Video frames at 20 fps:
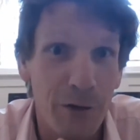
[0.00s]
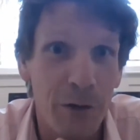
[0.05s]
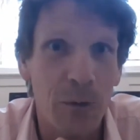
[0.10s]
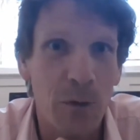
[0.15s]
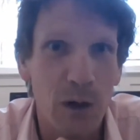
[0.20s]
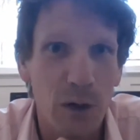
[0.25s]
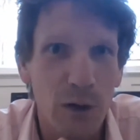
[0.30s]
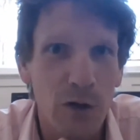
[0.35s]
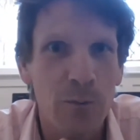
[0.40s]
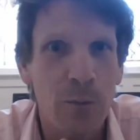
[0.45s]
the
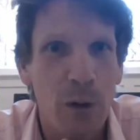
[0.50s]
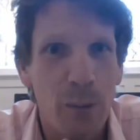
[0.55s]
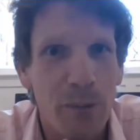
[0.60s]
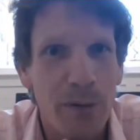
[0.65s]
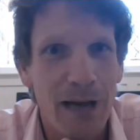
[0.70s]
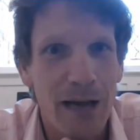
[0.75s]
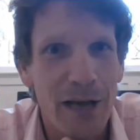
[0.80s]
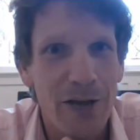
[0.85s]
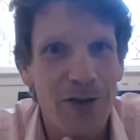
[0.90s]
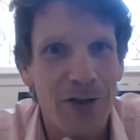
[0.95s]
world's
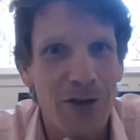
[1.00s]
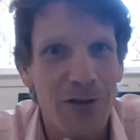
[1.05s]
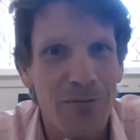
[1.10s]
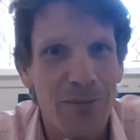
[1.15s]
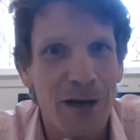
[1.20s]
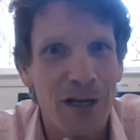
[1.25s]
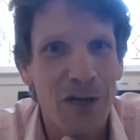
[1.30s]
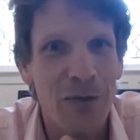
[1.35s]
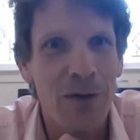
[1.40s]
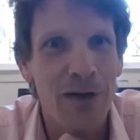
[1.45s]
population
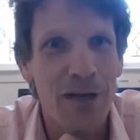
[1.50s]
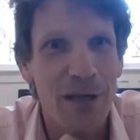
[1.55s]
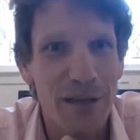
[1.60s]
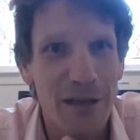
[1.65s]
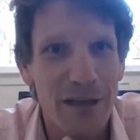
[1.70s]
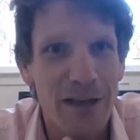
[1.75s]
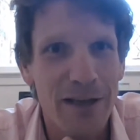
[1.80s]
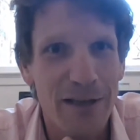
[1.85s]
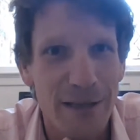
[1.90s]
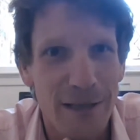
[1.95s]
by
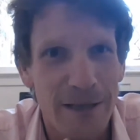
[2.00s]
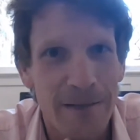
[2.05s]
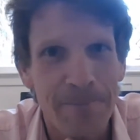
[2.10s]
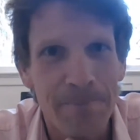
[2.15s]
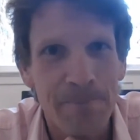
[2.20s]
2030,